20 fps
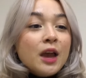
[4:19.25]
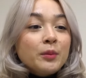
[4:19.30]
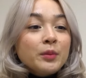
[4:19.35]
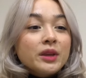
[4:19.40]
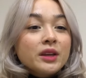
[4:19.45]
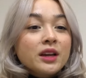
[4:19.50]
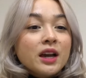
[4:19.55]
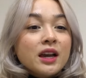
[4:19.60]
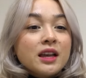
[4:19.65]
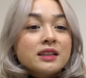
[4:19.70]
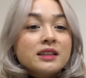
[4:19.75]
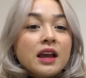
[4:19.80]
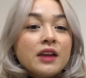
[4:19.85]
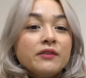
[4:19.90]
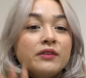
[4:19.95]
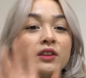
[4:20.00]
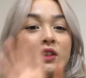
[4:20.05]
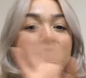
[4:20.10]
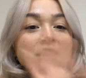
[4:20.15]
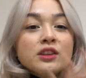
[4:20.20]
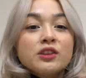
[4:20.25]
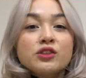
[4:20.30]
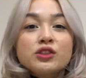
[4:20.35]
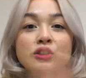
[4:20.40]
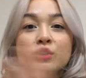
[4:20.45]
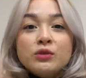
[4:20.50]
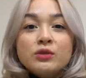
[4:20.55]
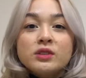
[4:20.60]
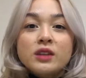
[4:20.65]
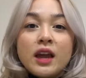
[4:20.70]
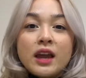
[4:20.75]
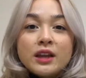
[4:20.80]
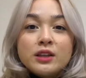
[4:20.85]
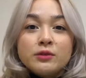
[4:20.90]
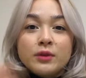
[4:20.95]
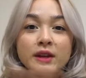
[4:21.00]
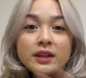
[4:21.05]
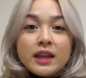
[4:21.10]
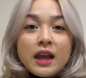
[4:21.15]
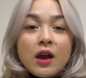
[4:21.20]
because I feel like there's two sides
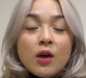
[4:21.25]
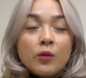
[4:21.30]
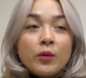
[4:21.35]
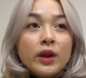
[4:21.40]
right now,